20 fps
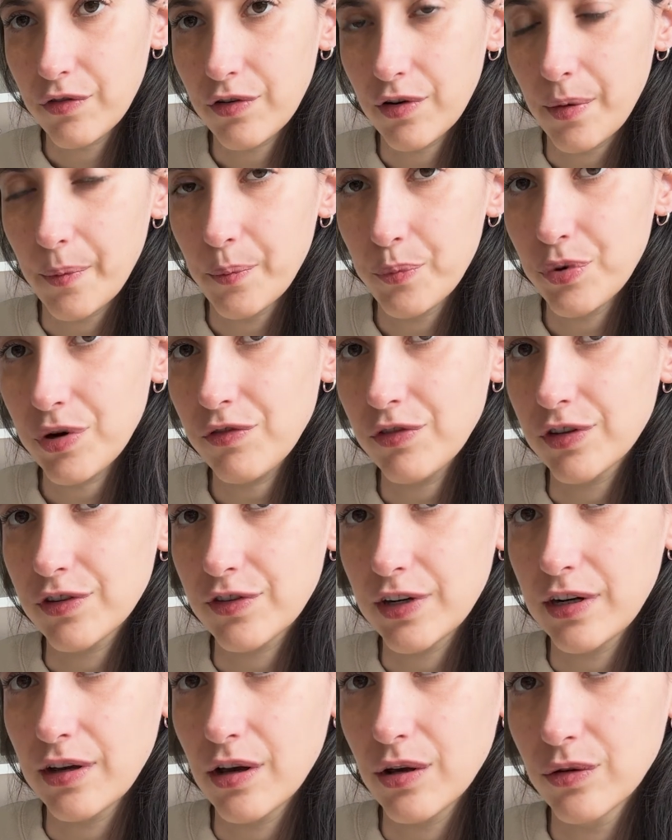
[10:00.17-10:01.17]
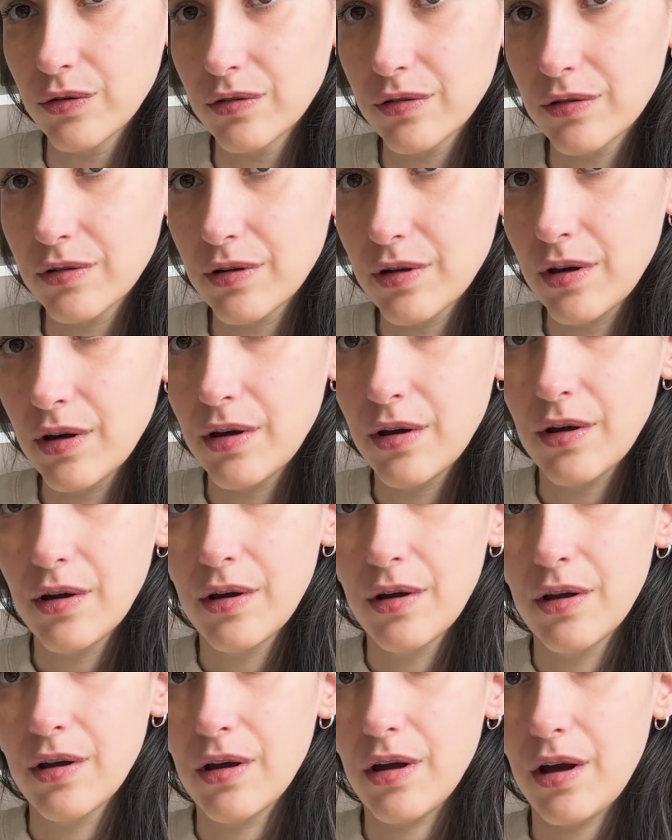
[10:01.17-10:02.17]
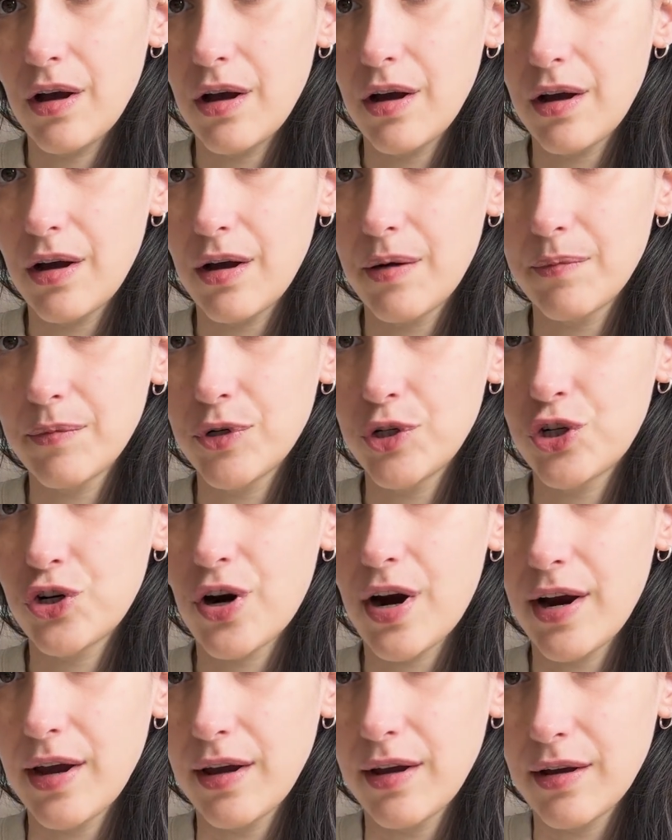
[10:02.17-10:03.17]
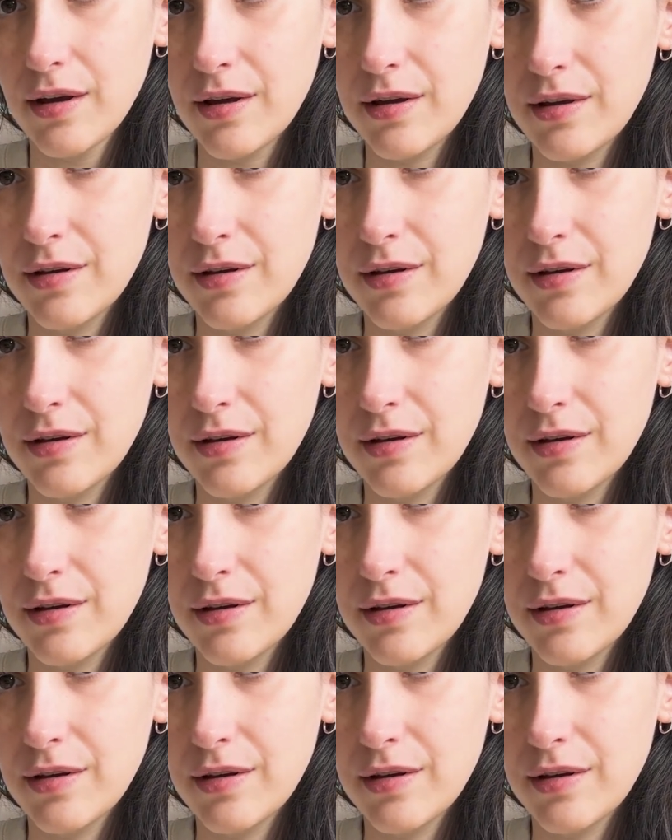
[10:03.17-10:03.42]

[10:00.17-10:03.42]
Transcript: from previous videos, drying